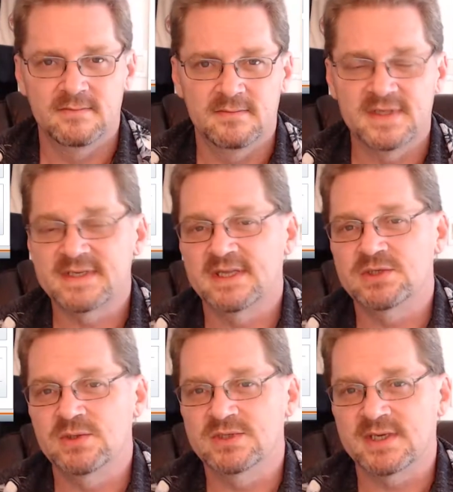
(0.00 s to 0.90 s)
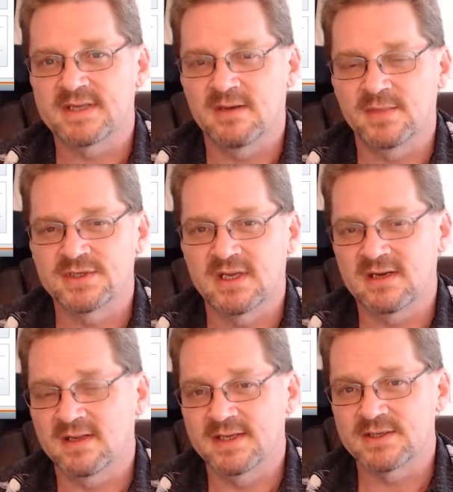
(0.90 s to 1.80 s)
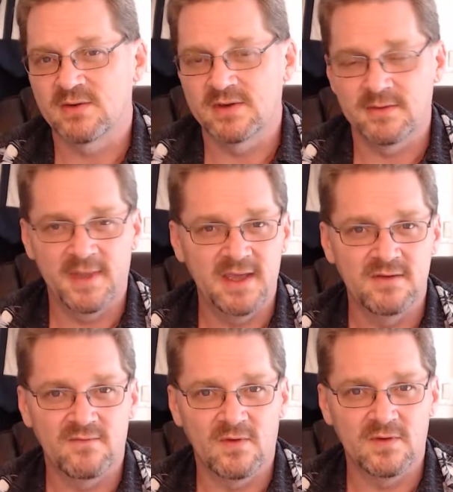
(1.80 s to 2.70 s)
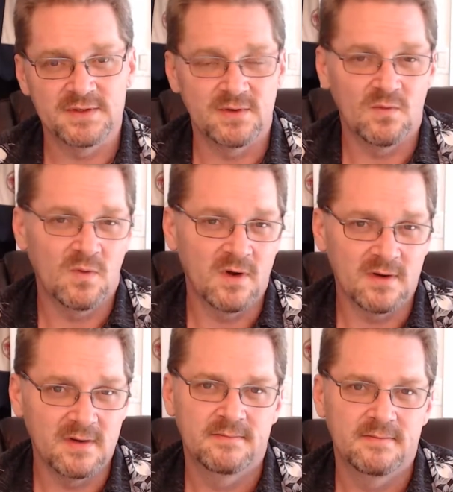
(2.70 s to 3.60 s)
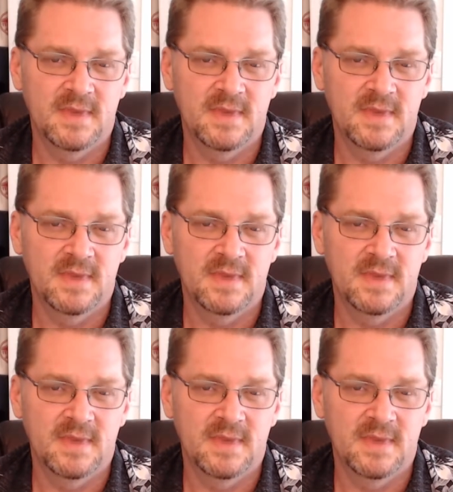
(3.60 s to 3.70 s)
This lets you adjust how much that a client's going to pay you for certain work. In